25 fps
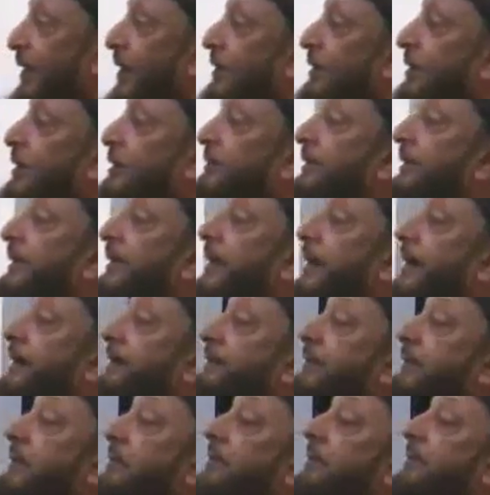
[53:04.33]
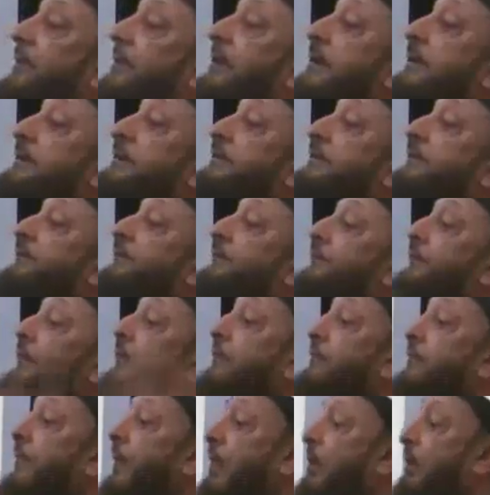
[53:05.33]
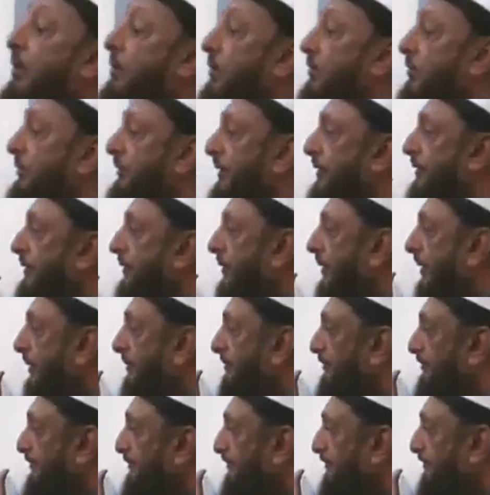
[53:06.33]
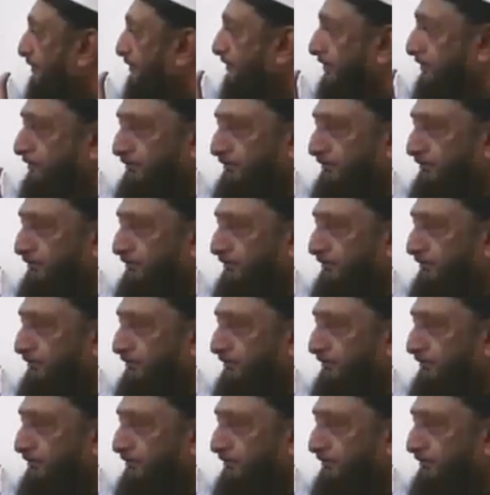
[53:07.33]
economy had emerged full-blown in Europe.